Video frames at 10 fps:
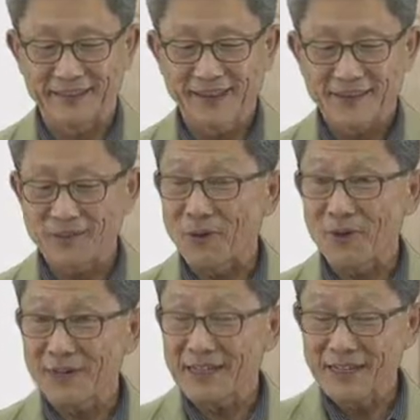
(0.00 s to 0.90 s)
So
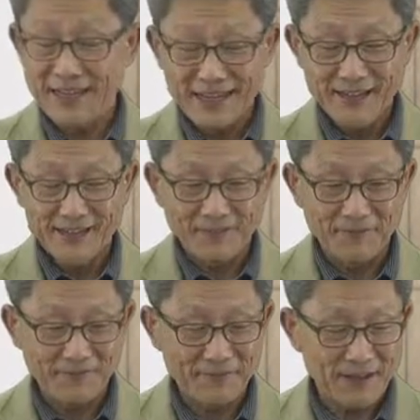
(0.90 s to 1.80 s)
only
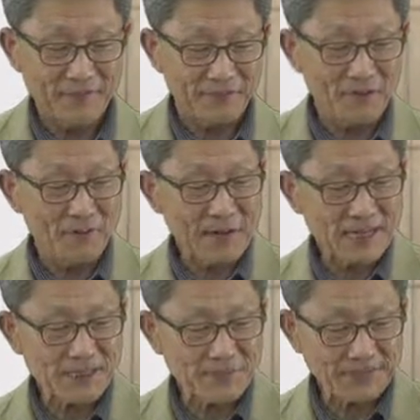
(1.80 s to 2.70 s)
4
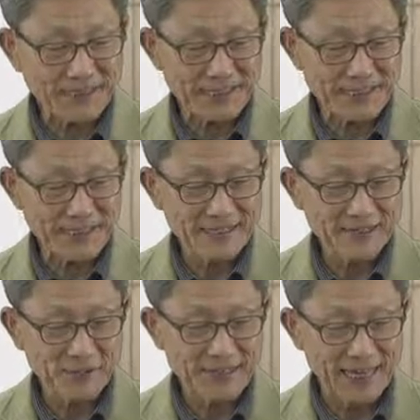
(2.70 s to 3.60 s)
possibilities
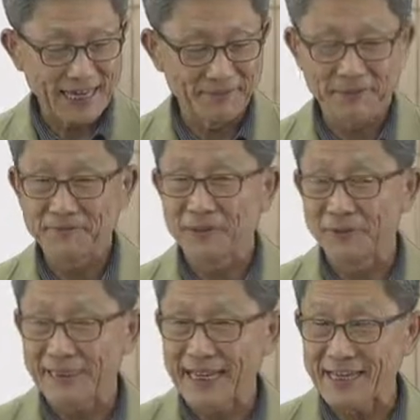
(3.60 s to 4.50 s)
we have for the
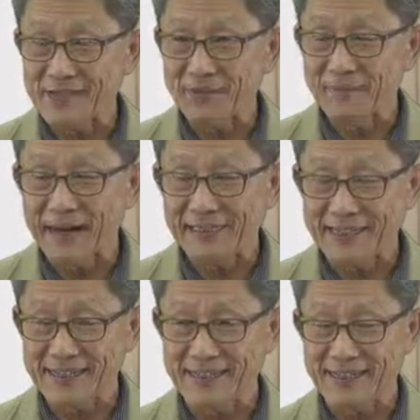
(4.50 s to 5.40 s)
case of binary
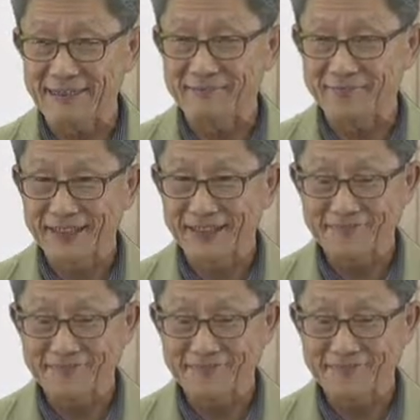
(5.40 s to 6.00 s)
system. Okay?